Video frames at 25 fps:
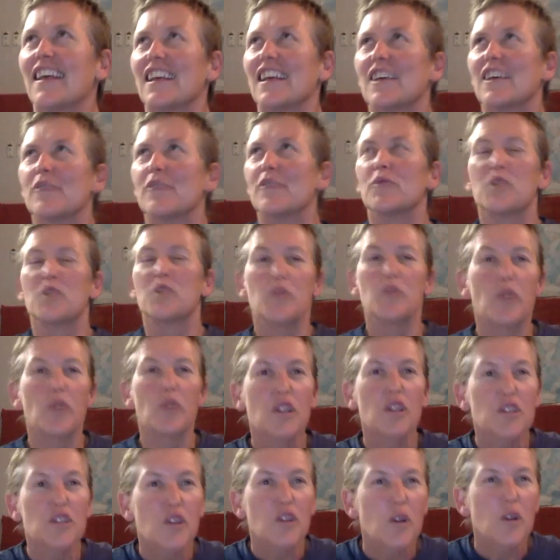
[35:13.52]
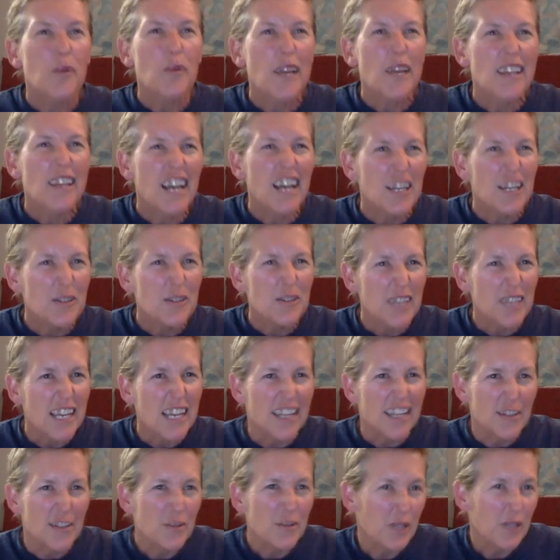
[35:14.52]
Do you want to talk about the 100? Yeah,
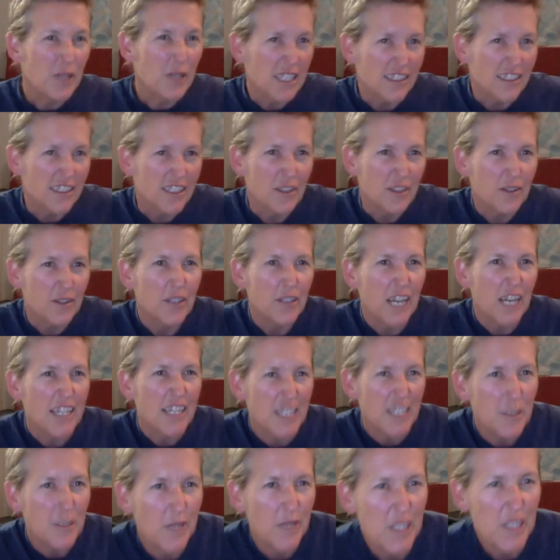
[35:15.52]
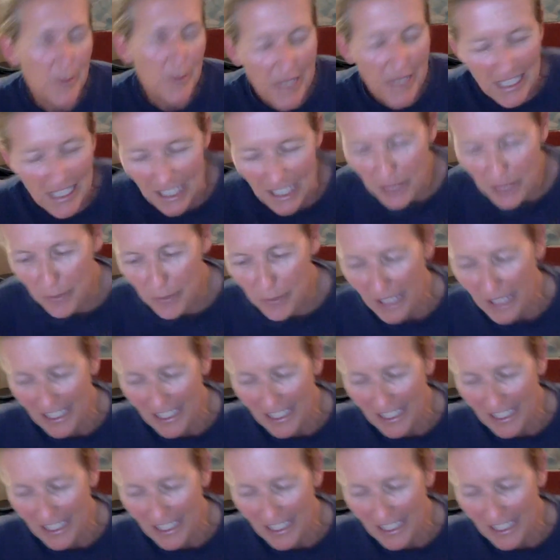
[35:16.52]
you're asking a question about the 100-way, are you?